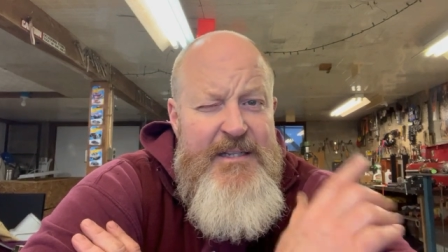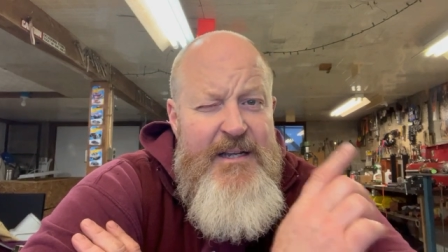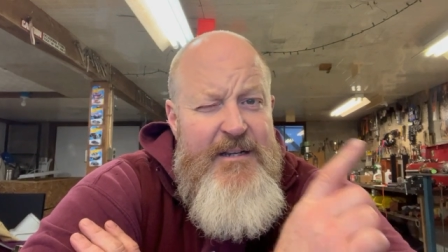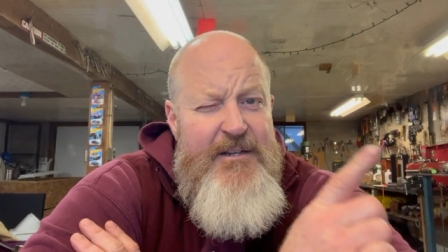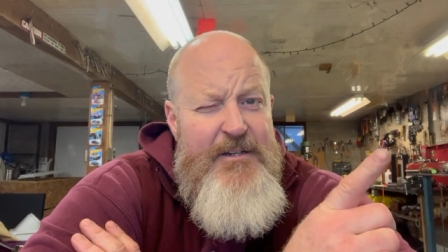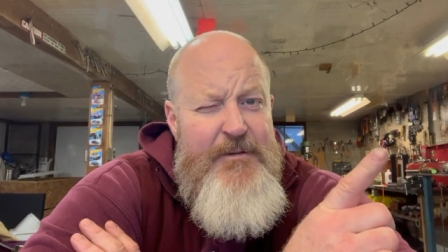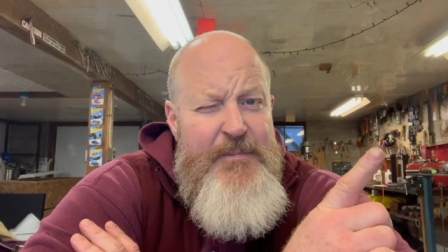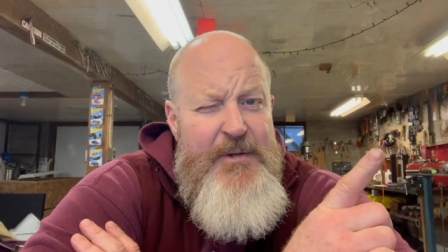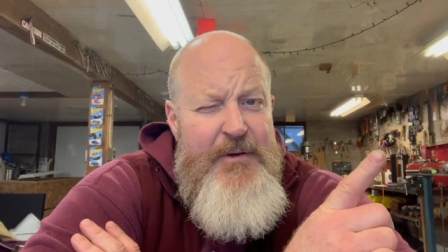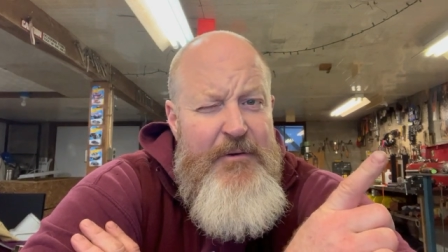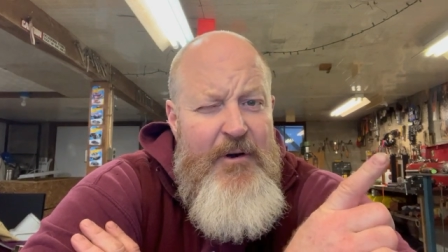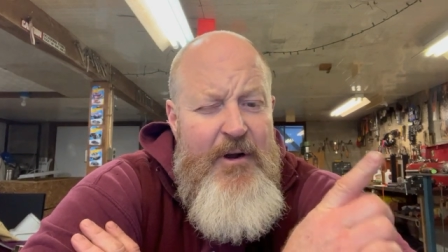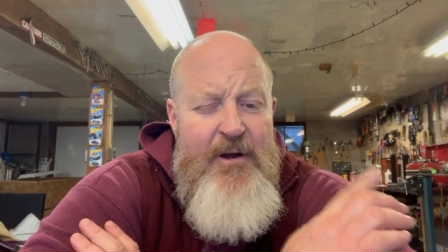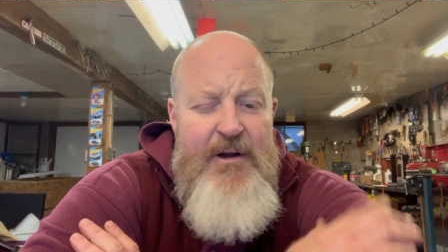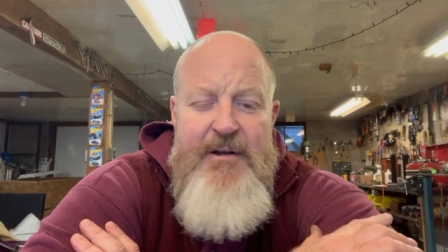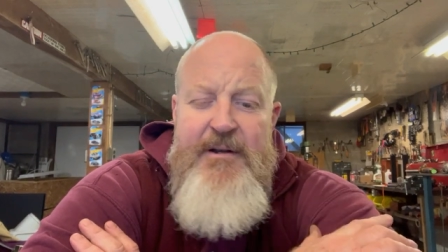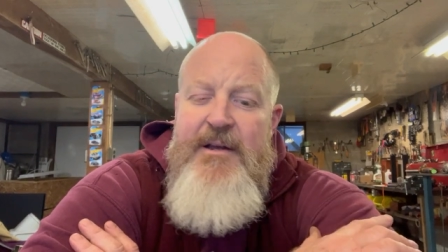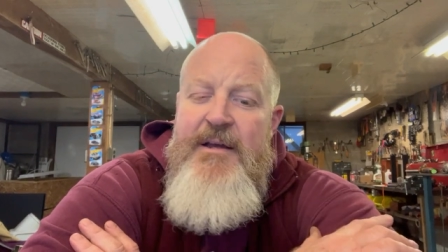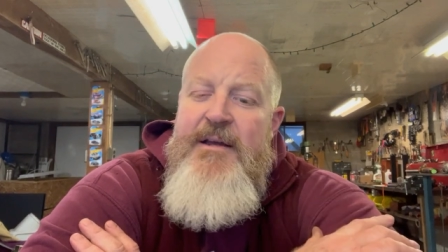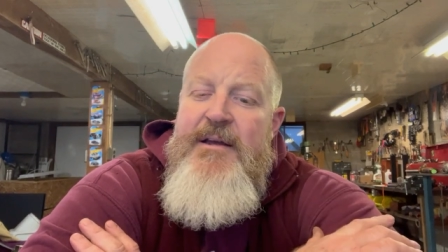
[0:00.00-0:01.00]
I could be
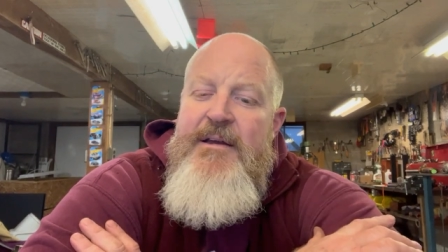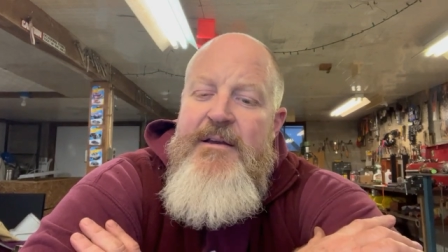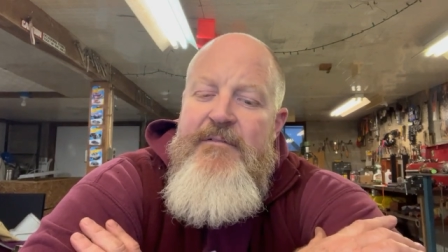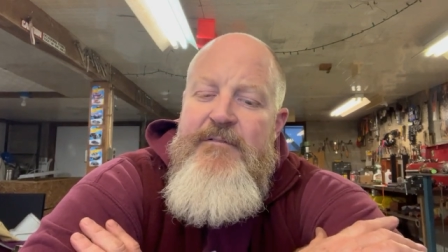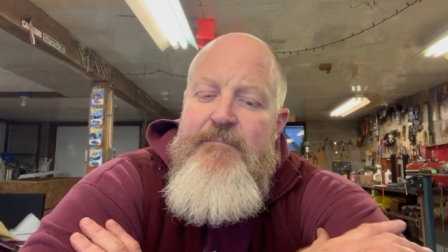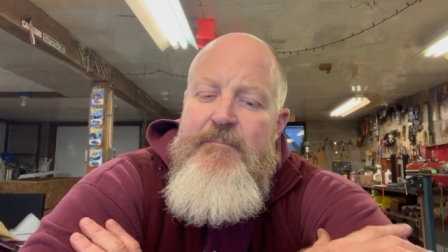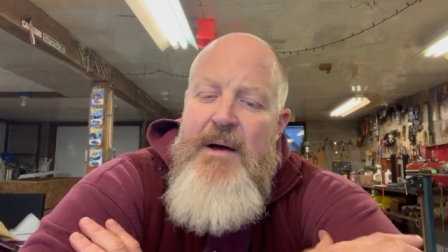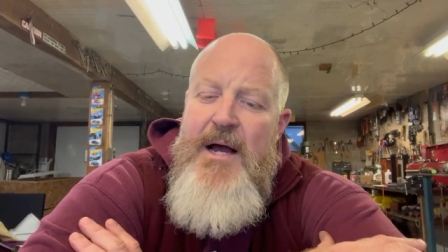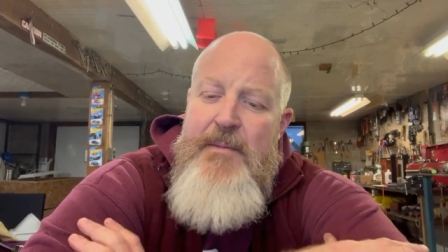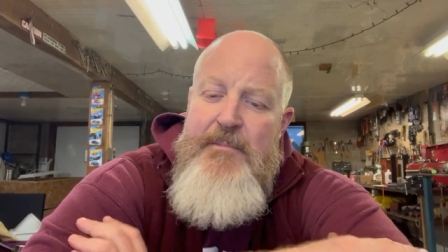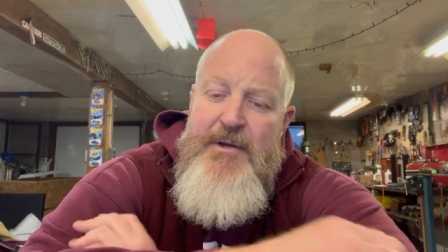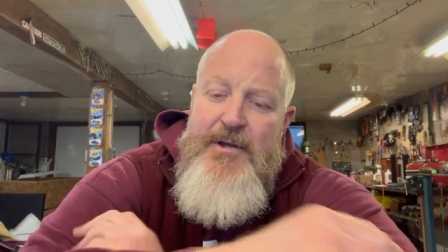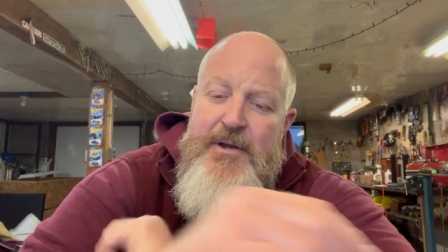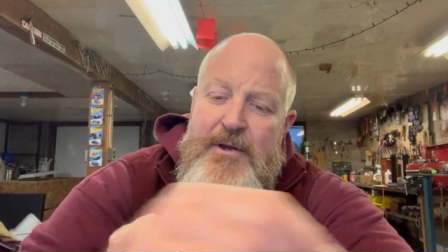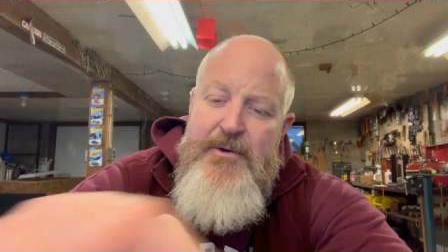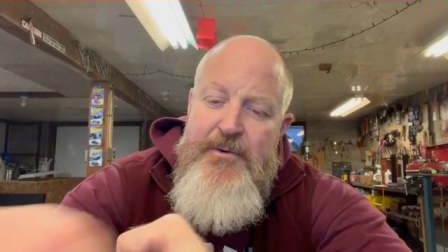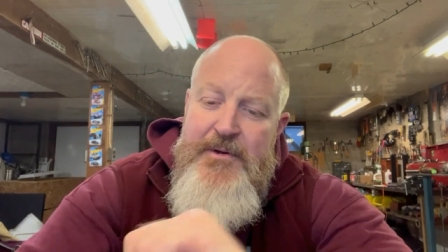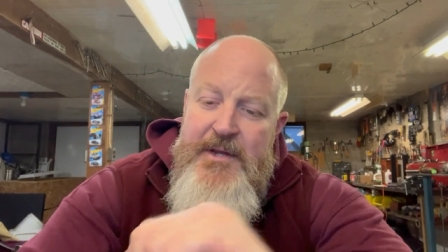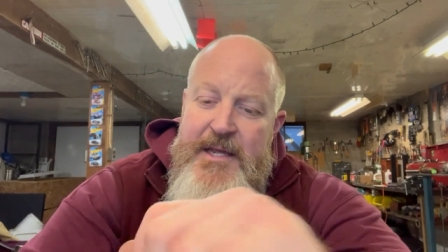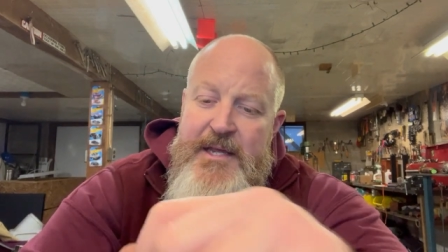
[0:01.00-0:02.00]
wrong, by
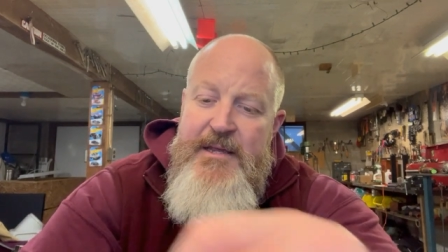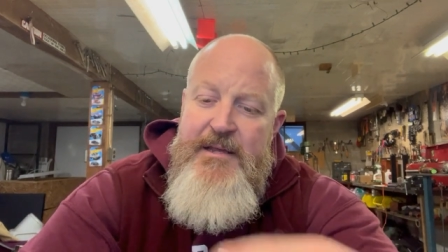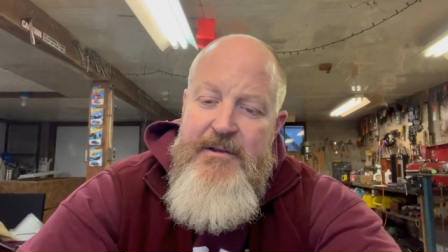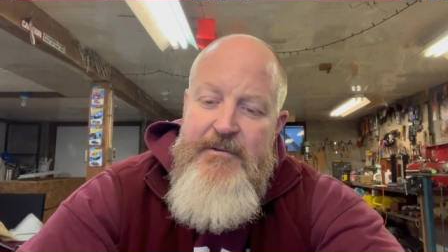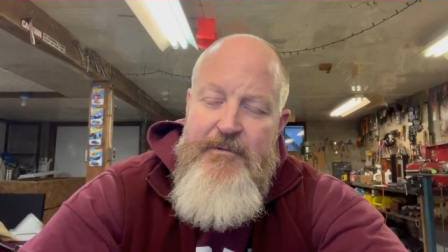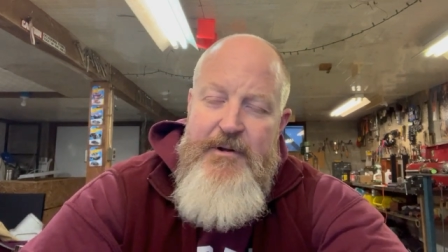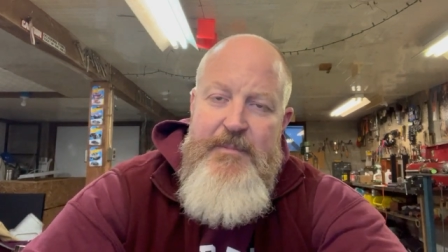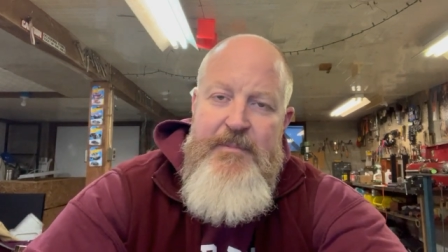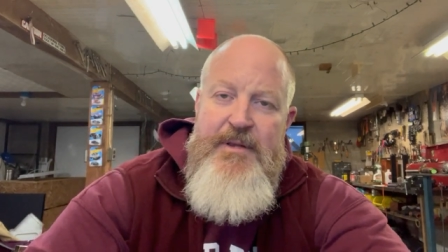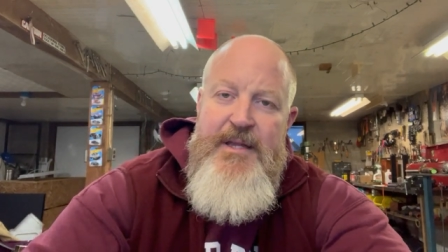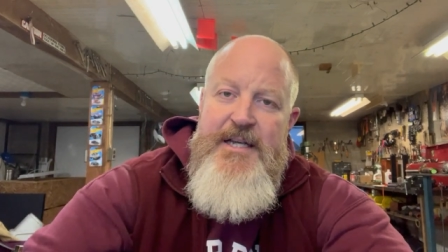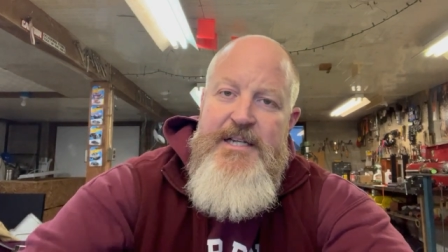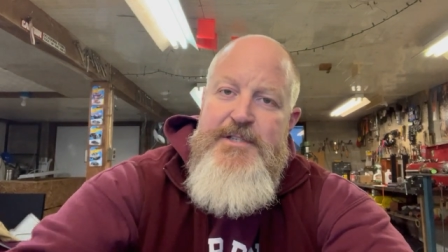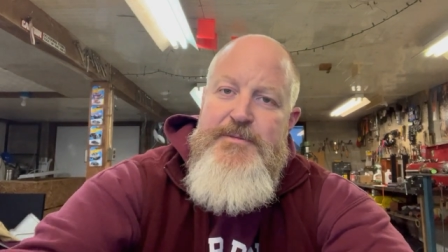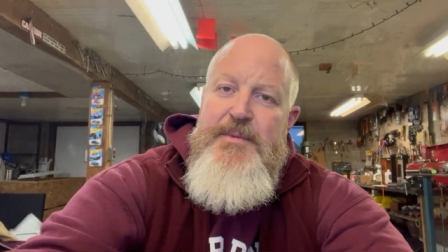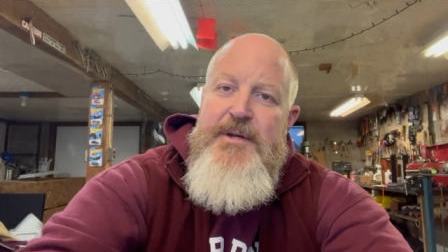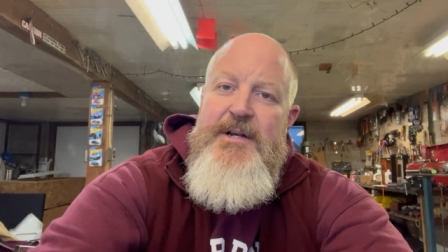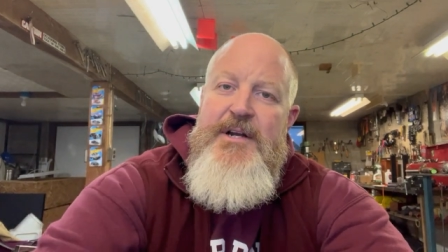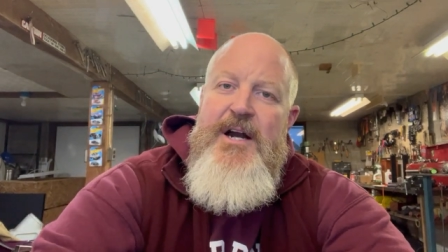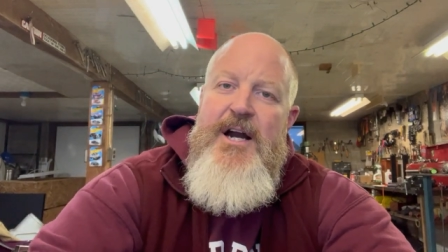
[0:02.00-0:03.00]
Mikuni,
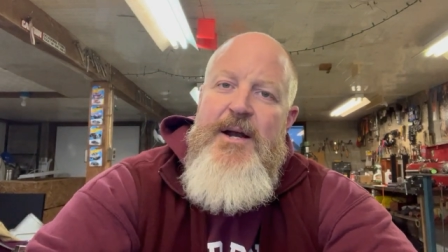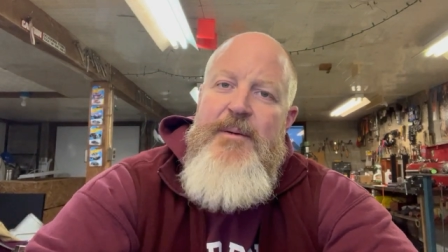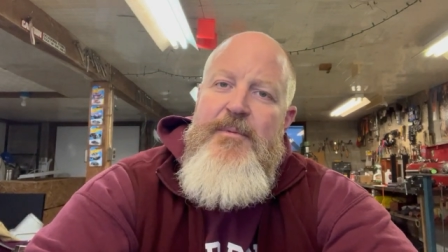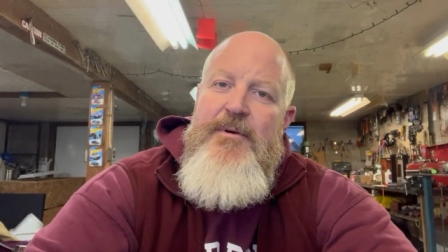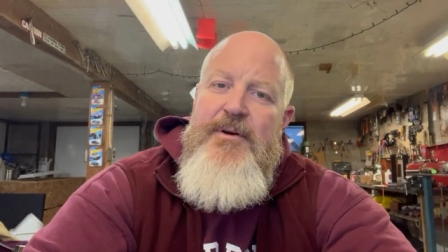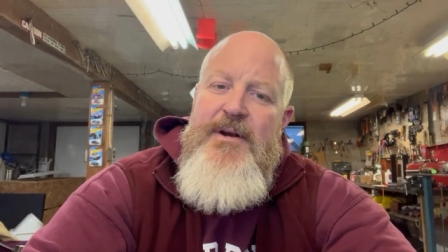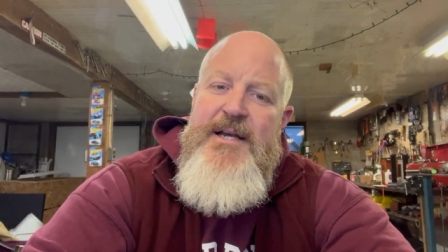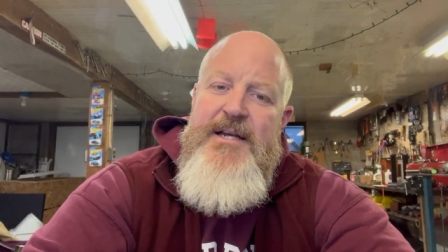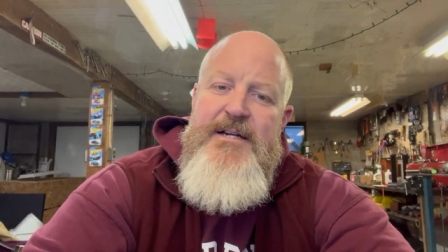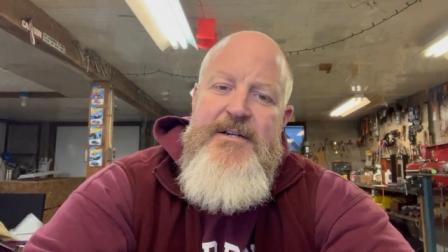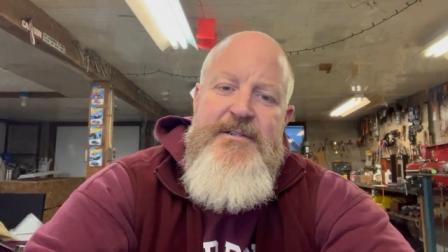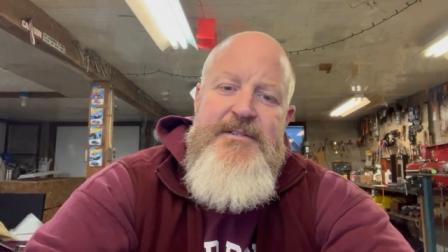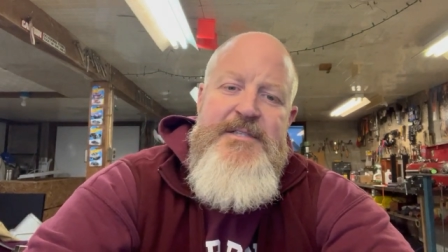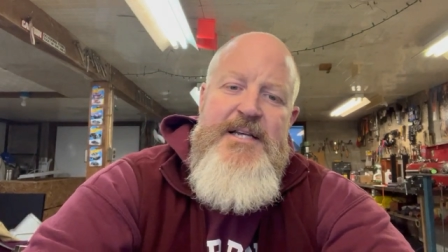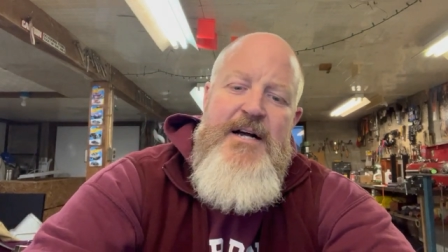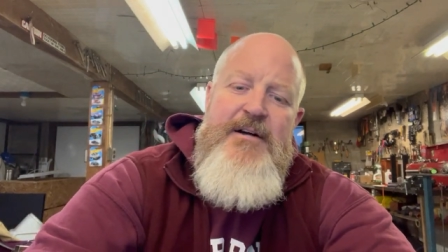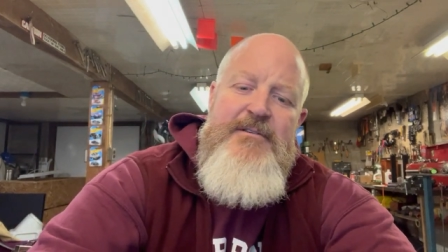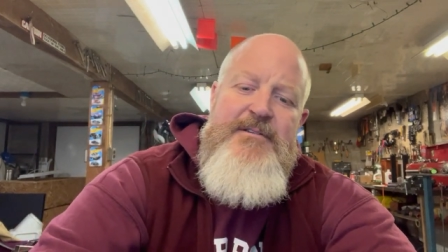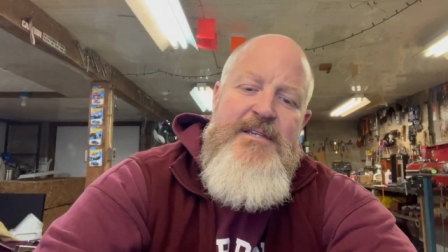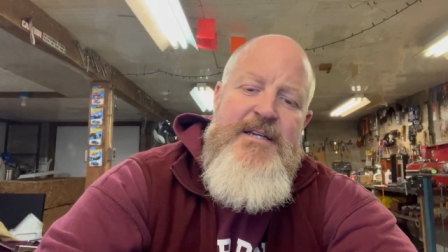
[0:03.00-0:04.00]
replacement carburetors
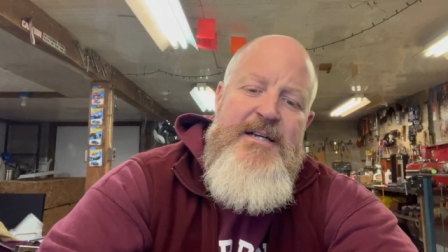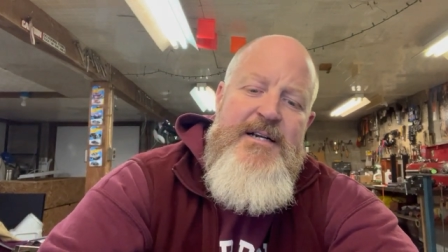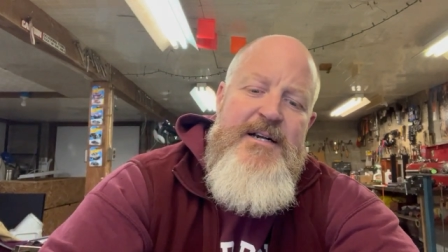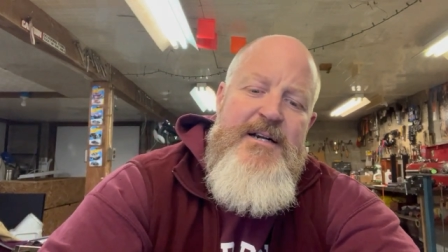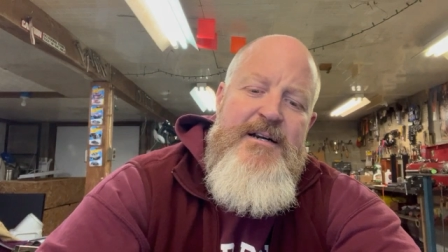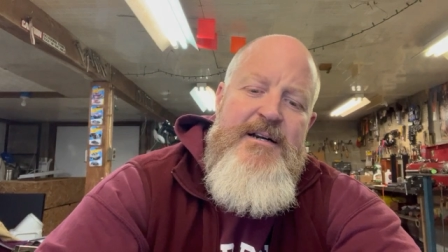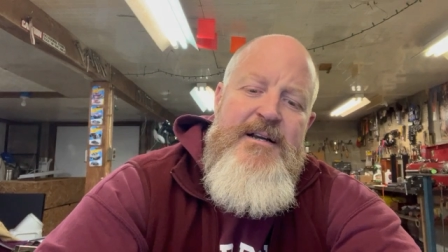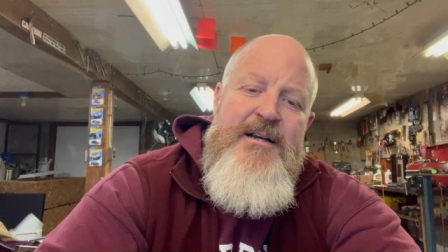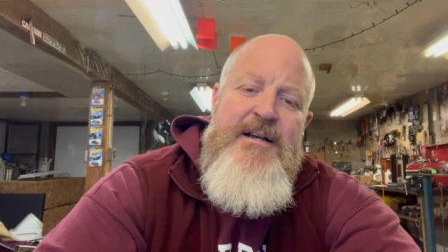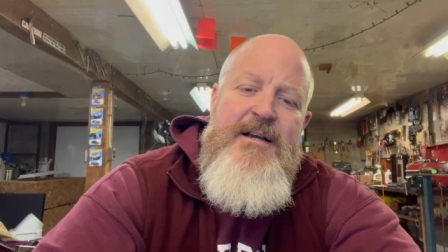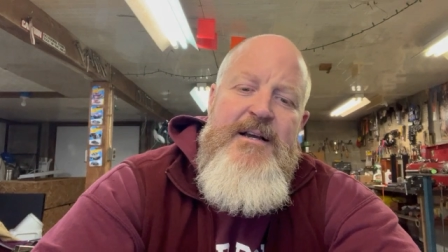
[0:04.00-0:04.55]
out there.